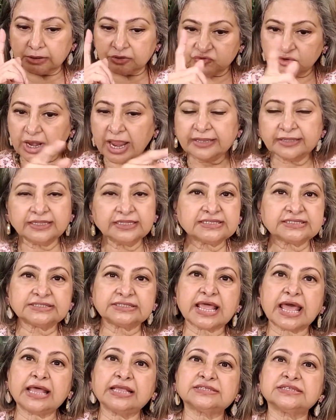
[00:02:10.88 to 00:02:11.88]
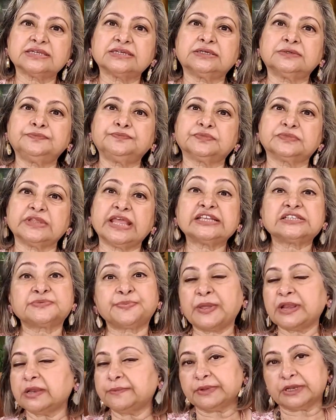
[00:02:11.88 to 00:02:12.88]
Try this as an
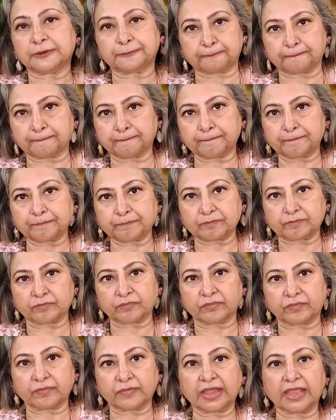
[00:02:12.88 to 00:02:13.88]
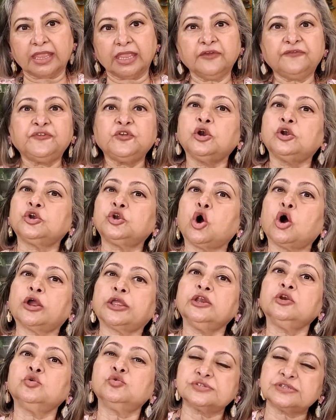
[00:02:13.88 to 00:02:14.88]
experiment. If you're
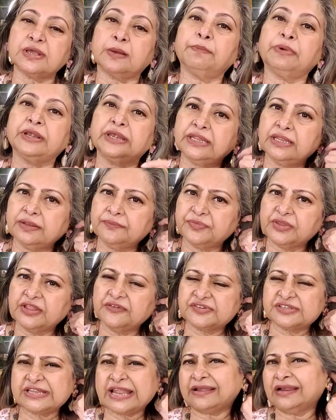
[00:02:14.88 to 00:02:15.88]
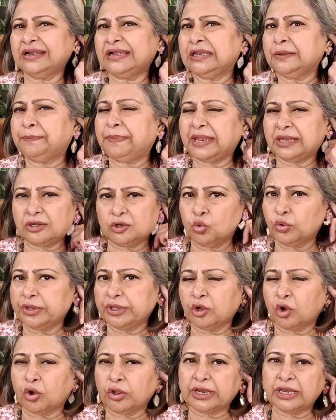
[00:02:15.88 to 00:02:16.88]
talking to somebody, it's like a debate
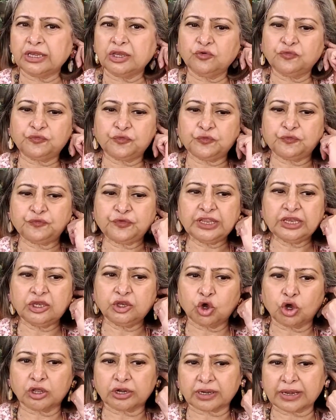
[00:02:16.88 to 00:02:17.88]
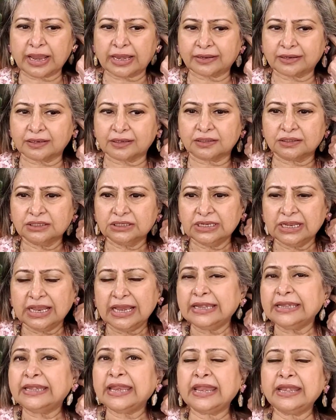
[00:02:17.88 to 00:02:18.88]
going on, and if you feel you're at a
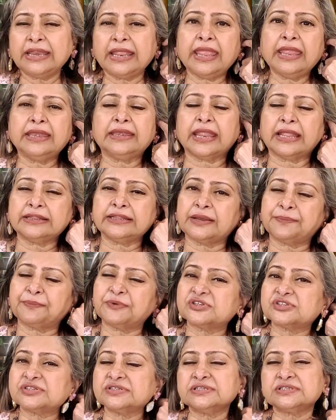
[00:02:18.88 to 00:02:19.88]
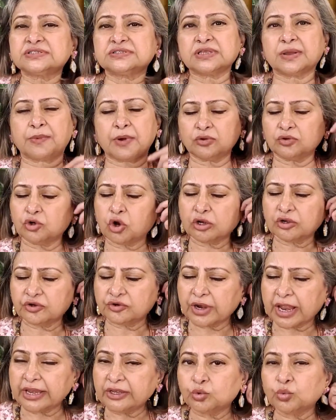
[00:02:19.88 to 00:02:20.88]
dead end and that person is somehow not
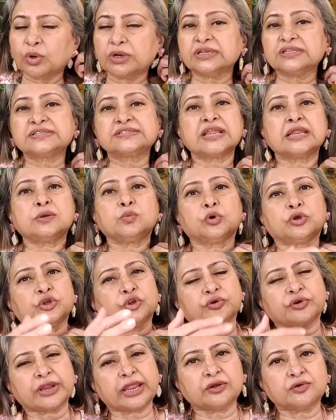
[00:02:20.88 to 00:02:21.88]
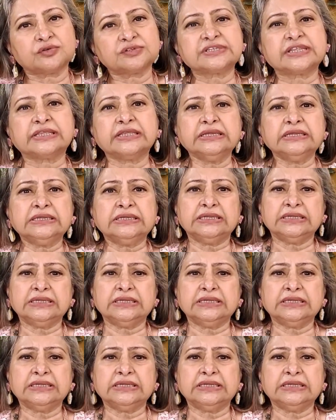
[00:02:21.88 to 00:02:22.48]
trying to understand what you're trying to say,